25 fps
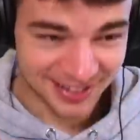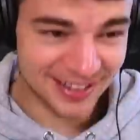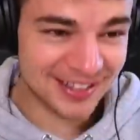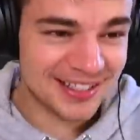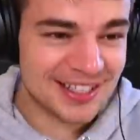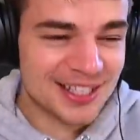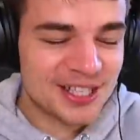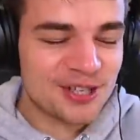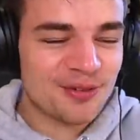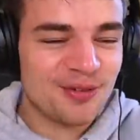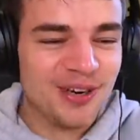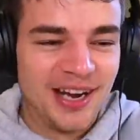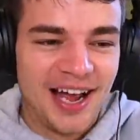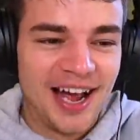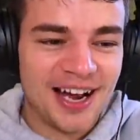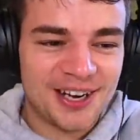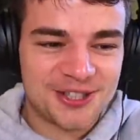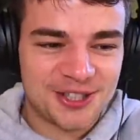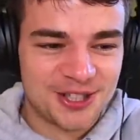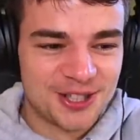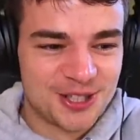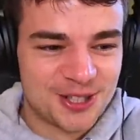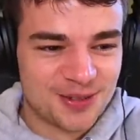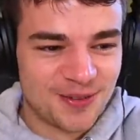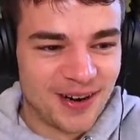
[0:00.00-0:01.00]
This is a
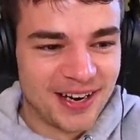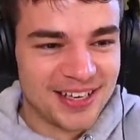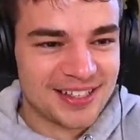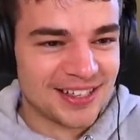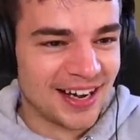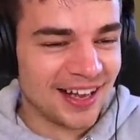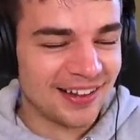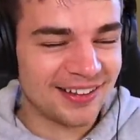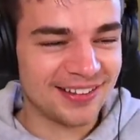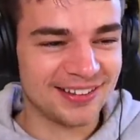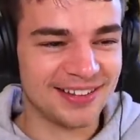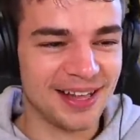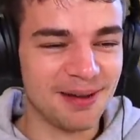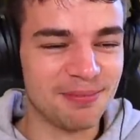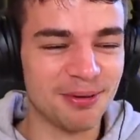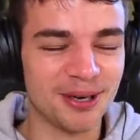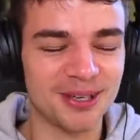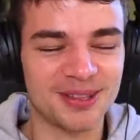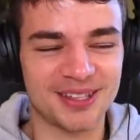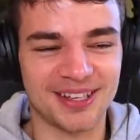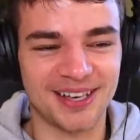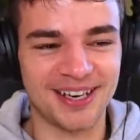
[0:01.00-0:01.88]
reactions race. I think they're both